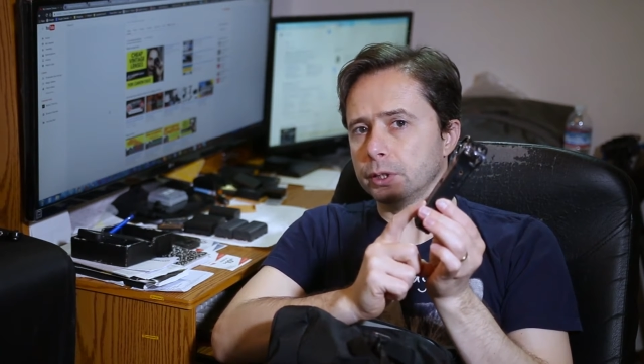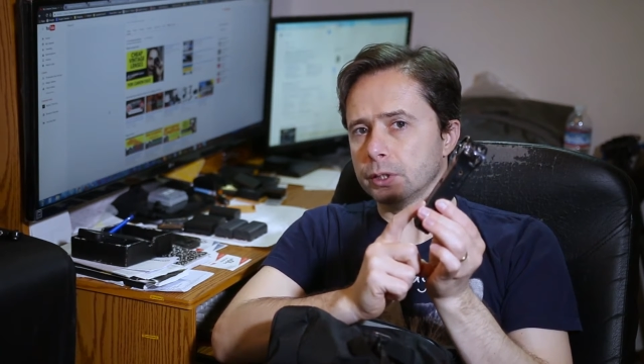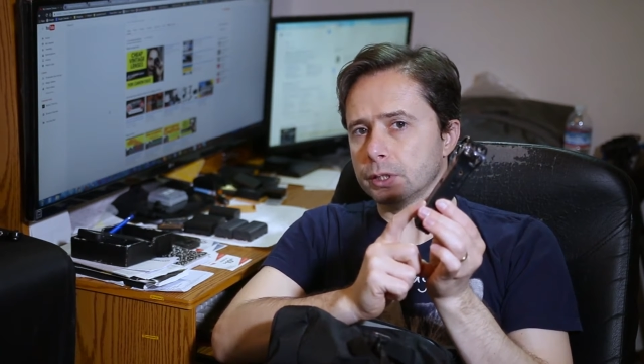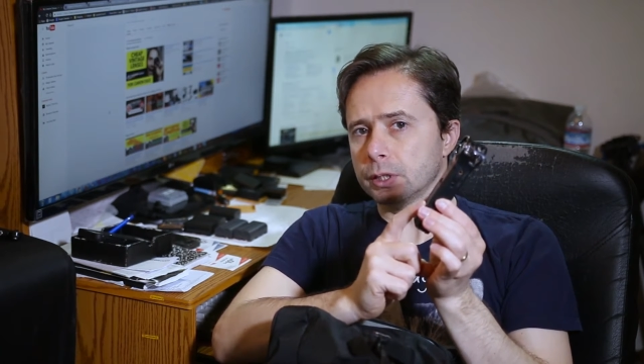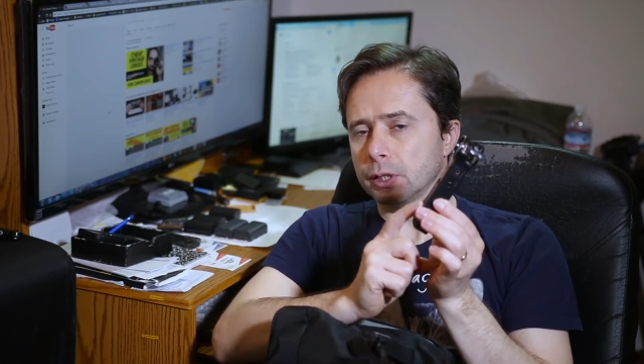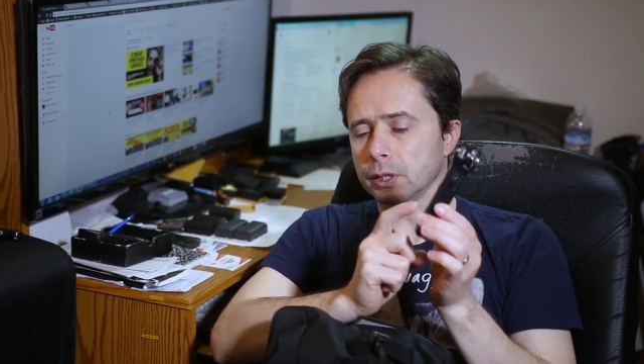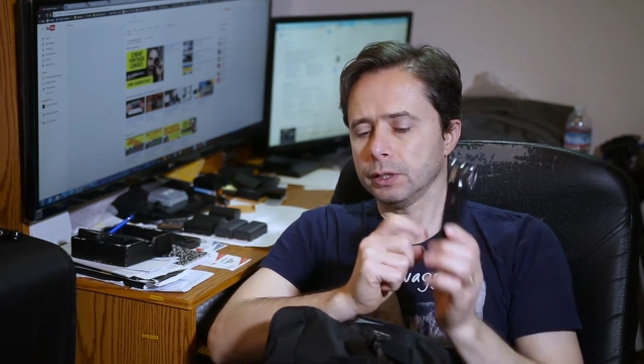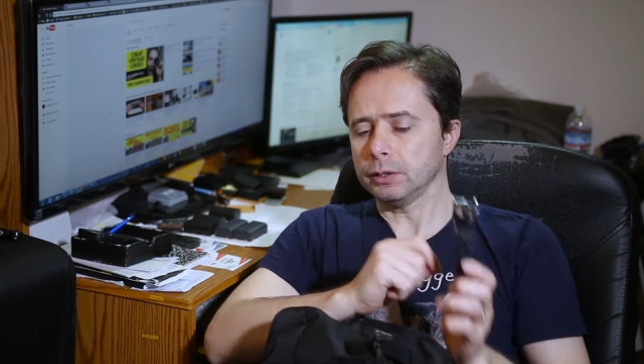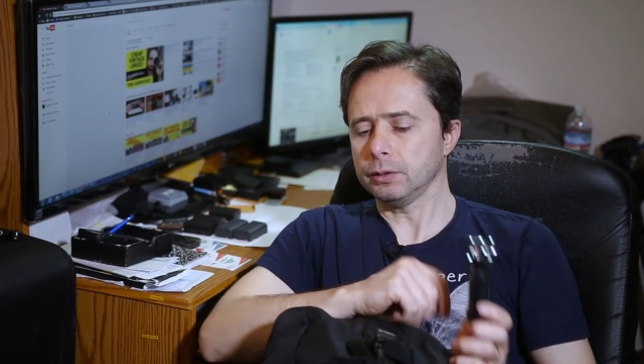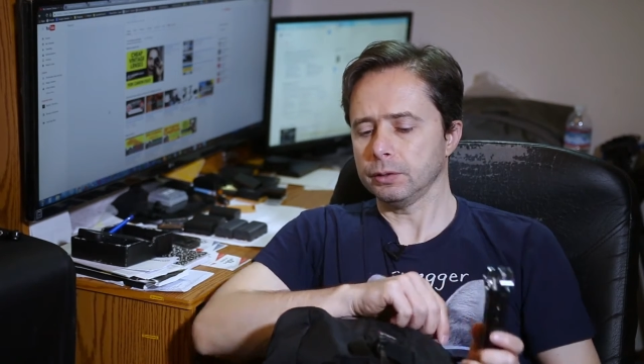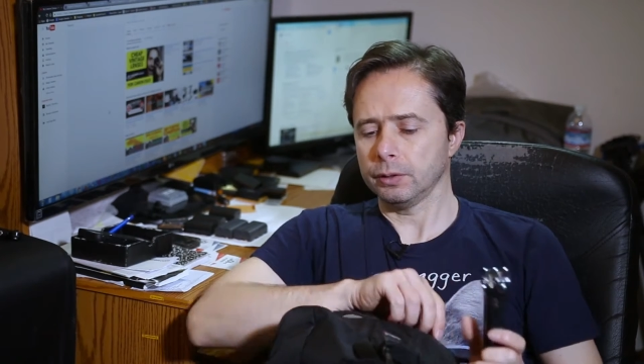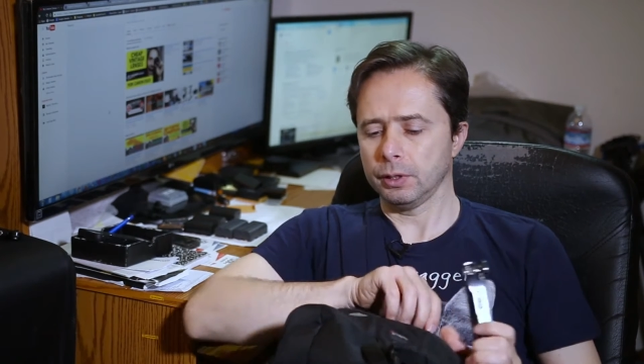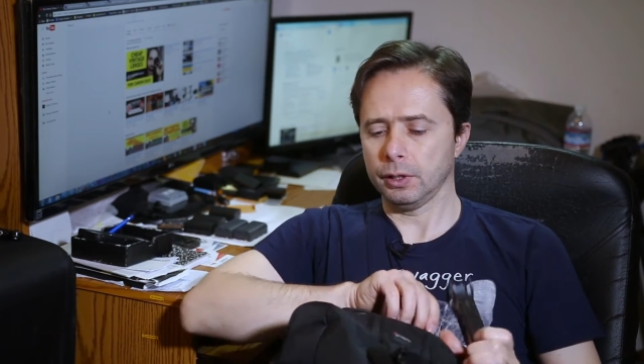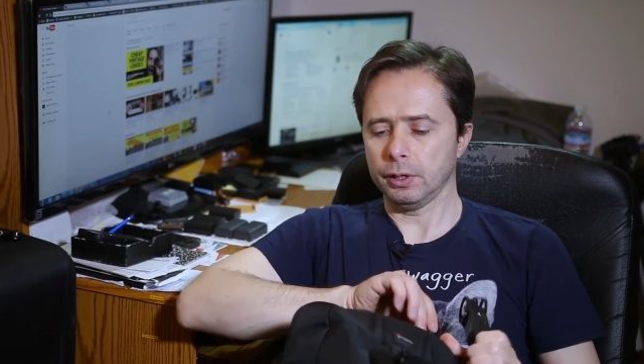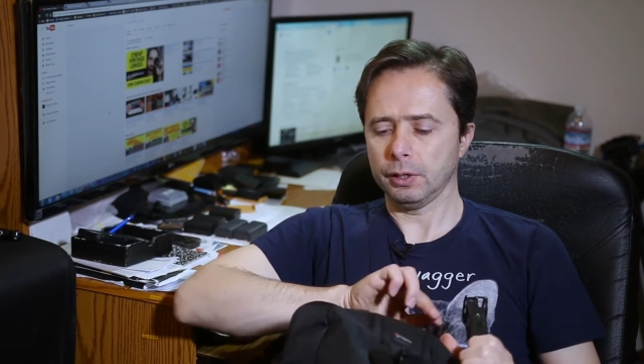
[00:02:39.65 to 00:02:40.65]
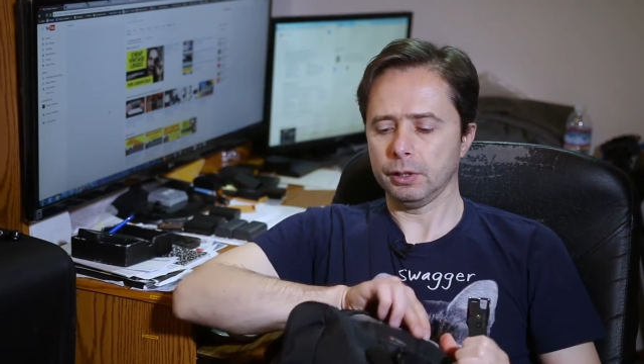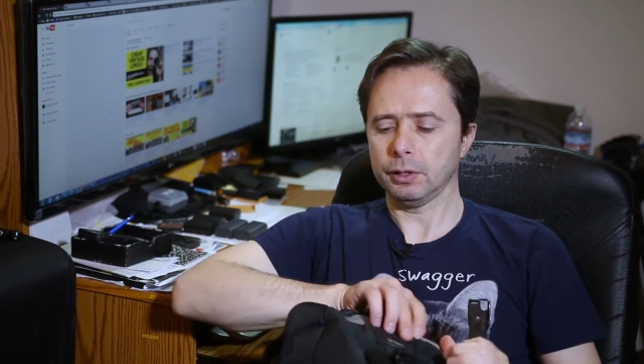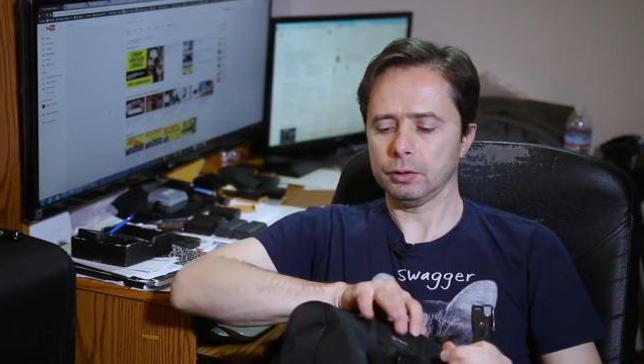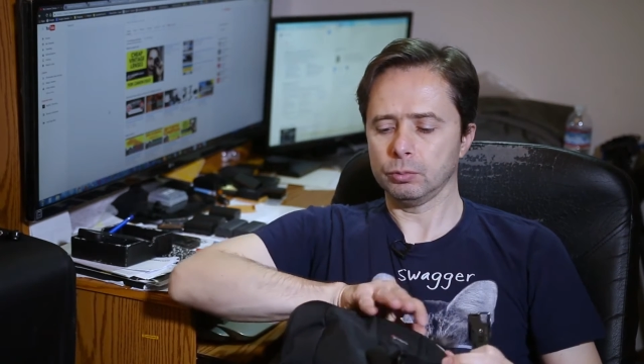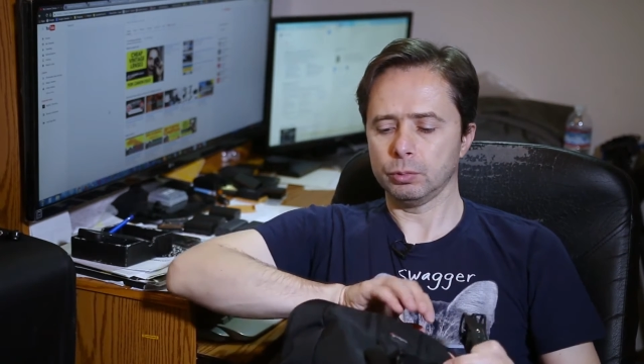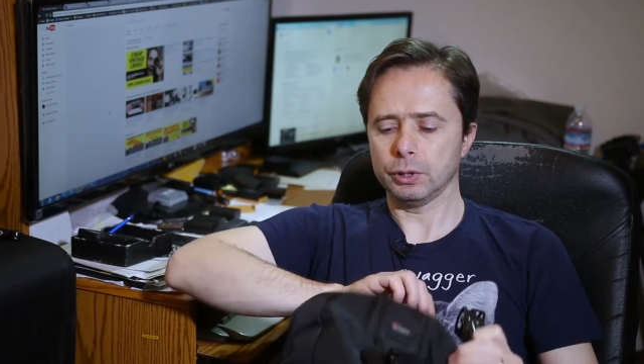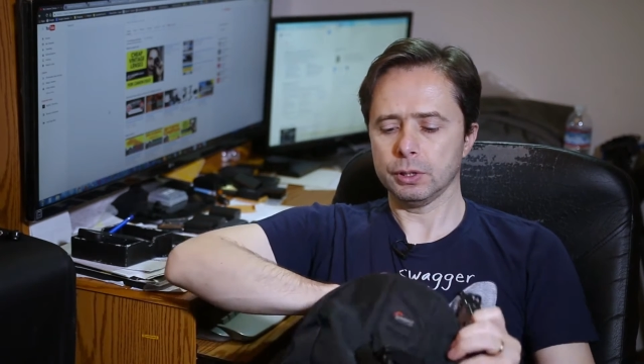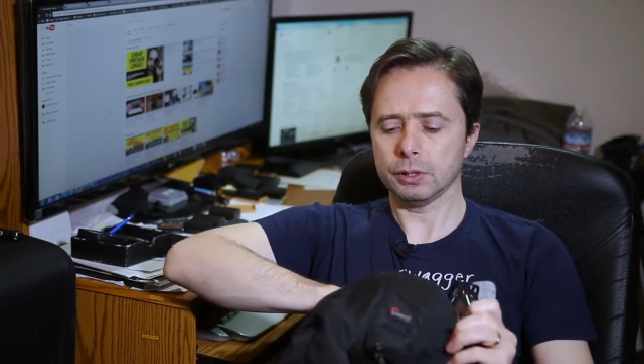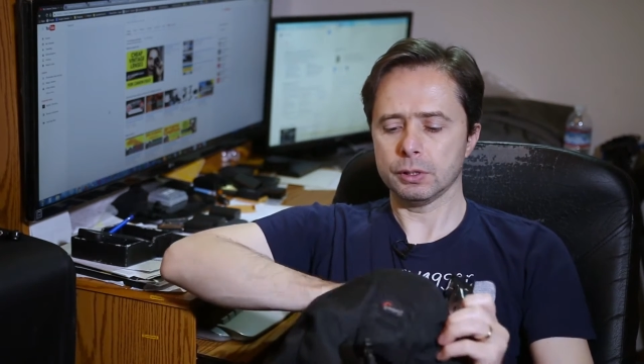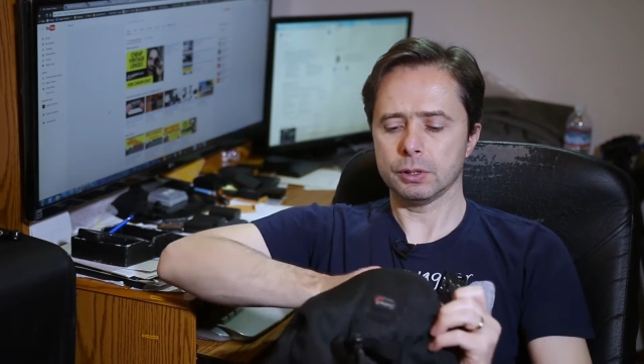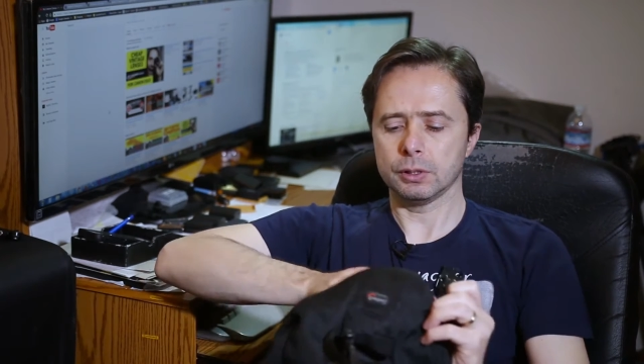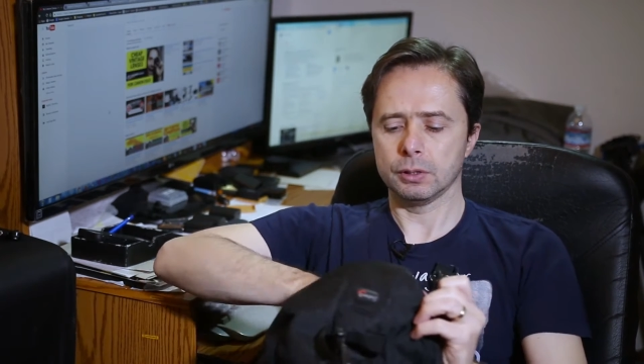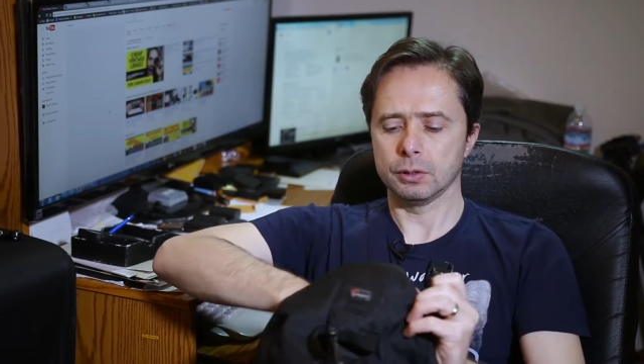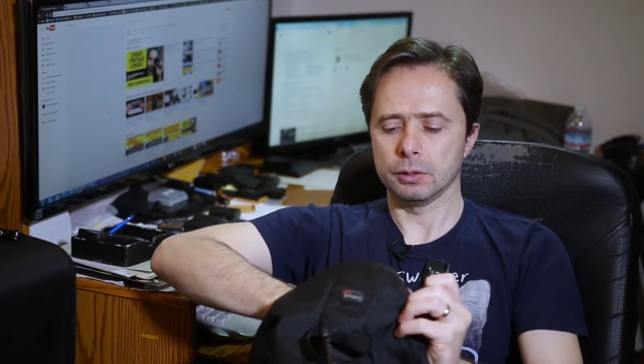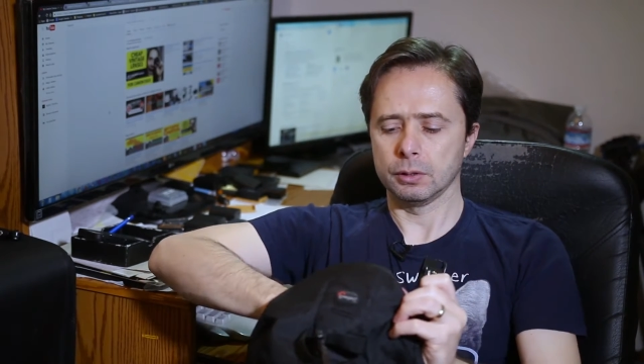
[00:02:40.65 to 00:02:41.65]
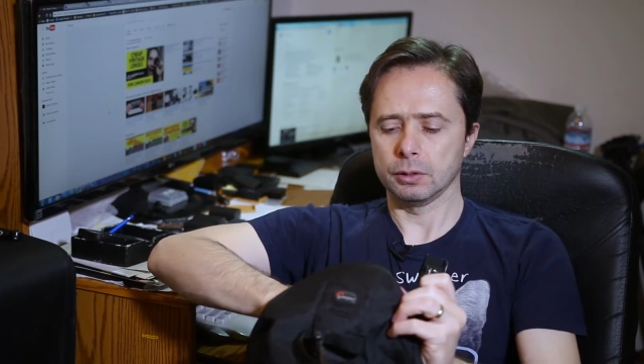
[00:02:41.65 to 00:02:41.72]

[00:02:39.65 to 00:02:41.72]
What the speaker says: inside and with